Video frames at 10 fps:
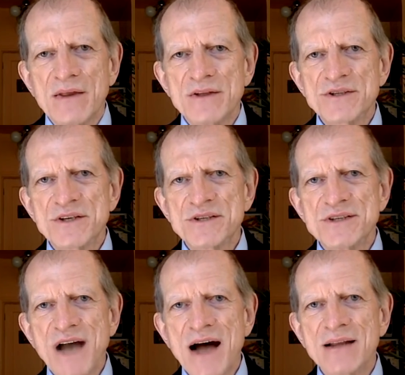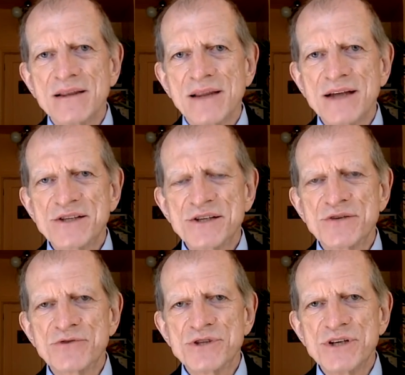This does not lessen
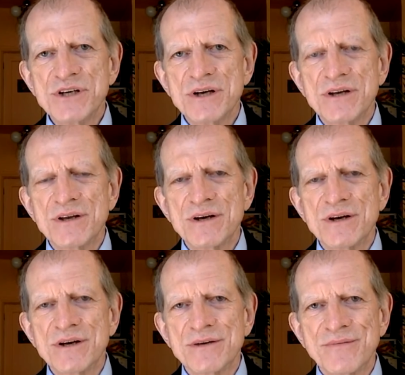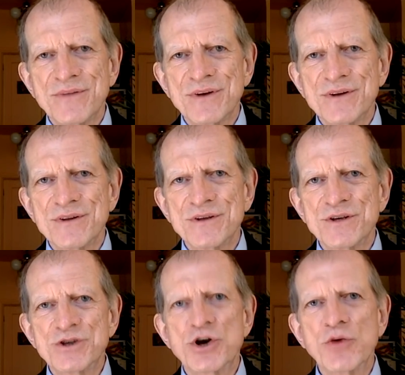the regime, the
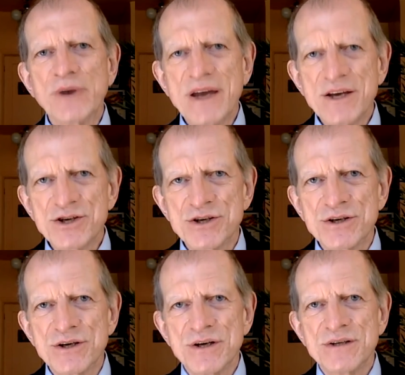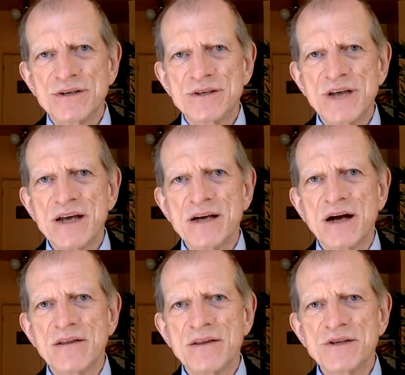determination to take
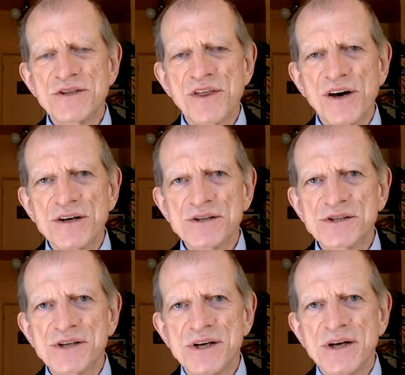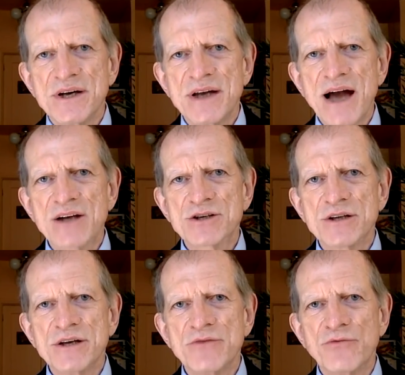on these thugs. It
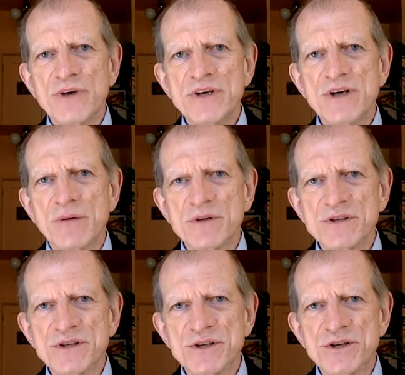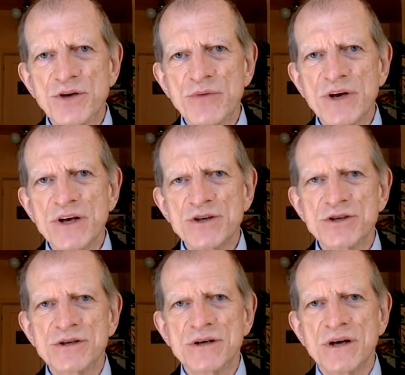actually redoubles the
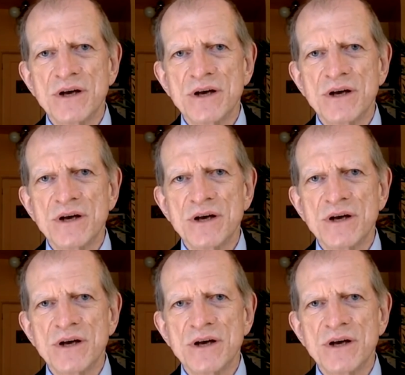determination.